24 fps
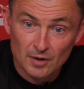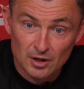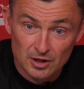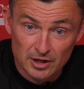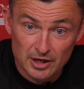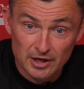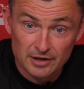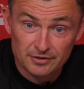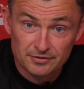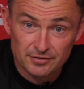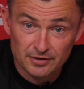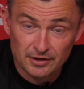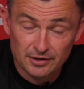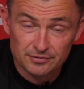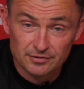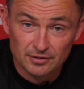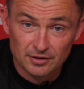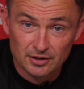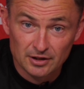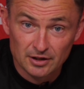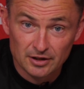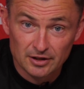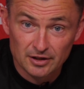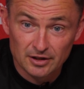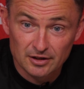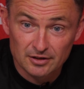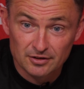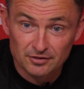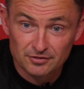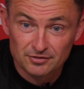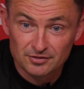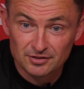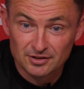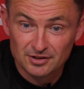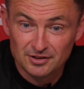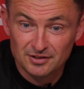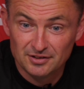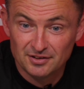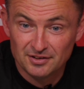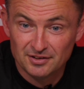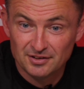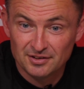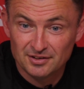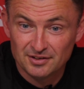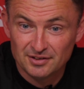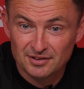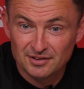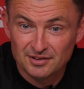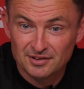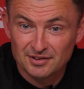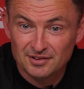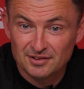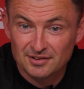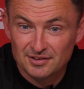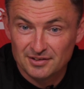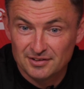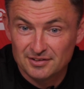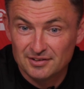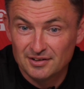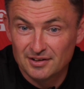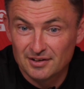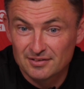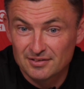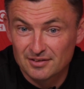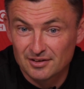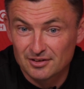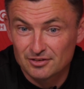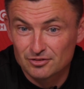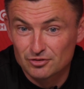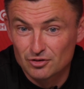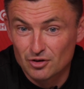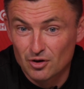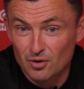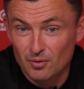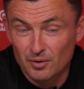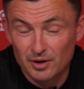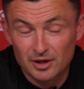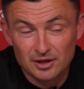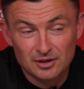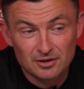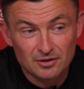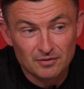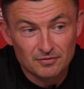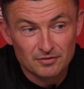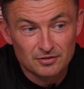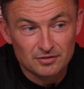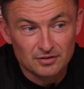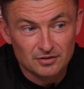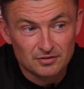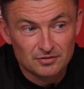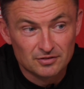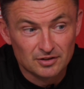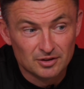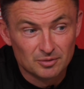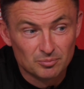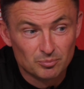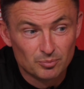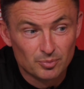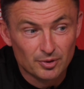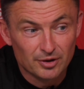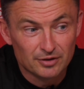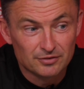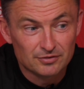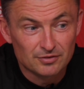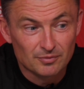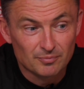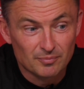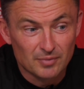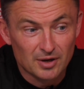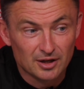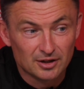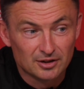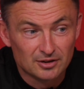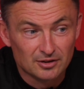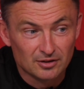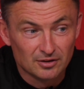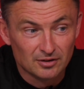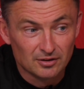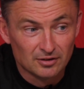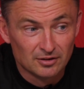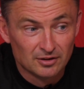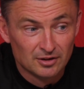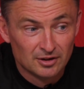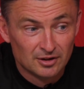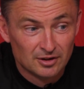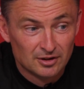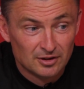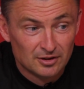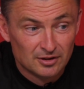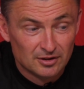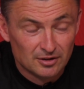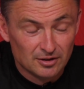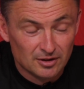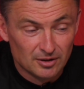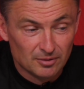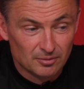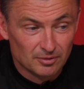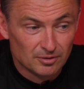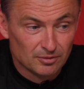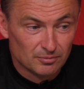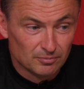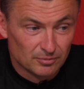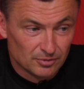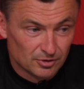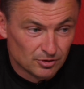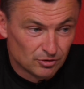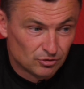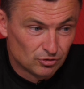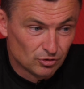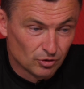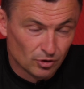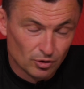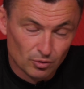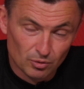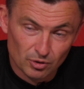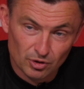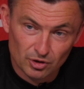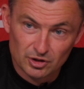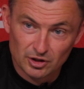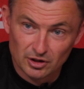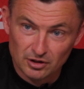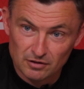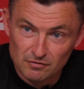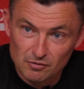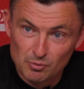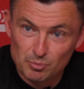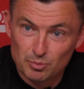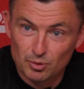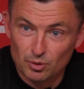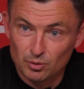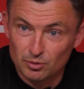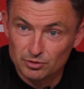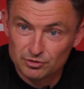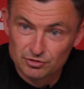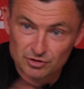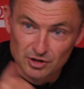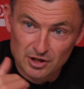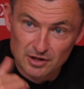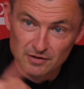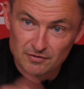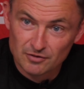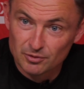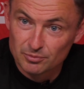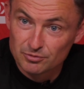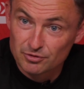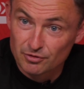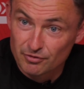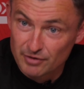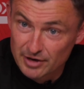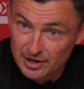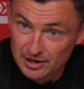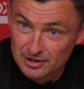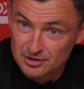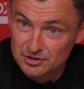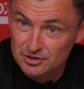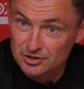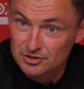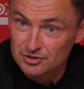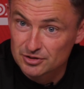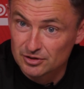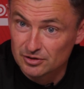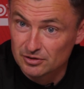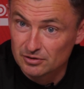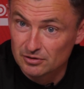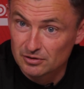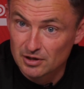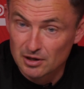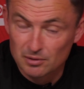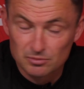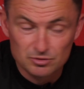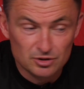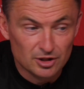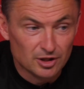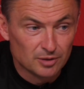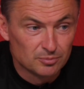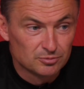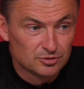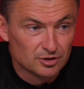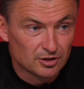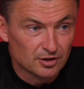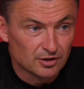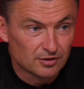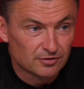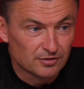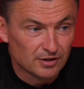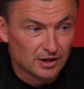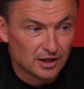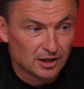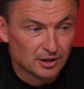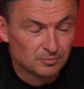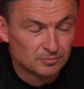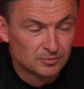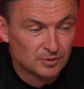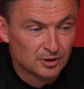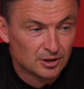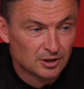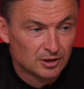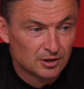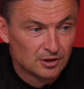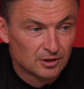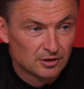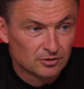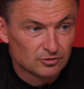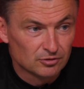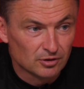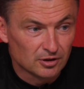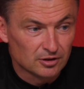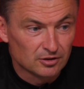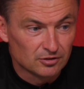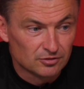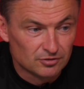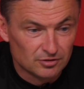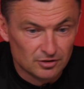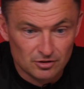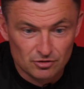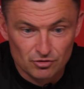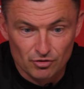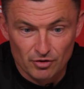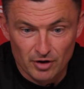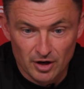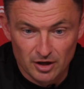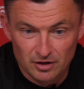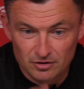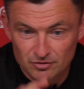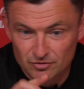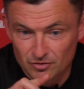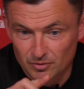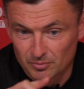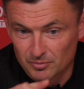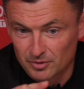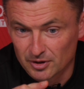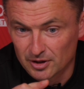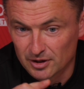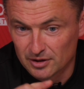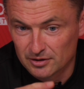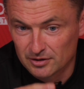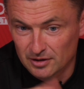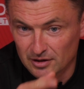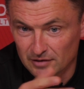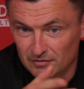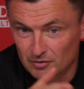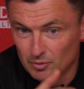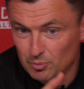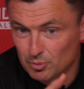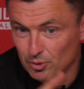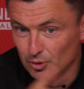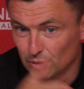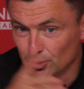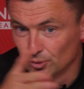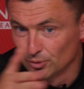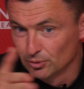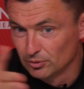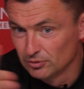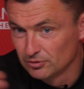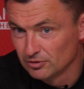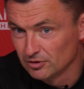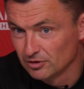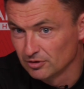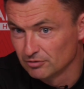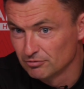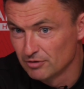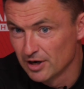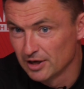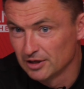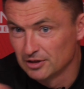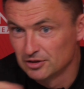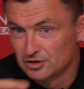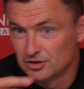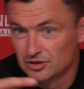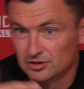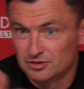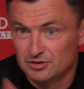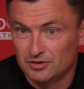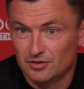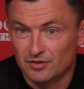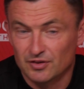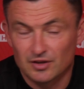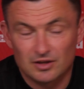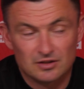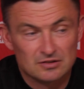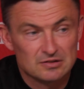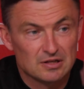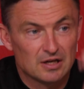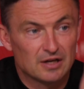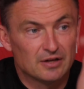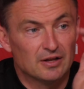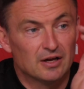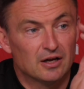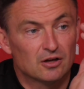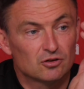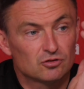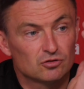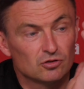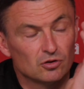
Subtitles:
Yeah, it is, and I can see things knowing, obviously seeing bits of Michael when they took the work at Liverpool with Stephen up to Rangers and I was at Hibs at the time. So I can see traits from the Liverpool to Rangers and things like that.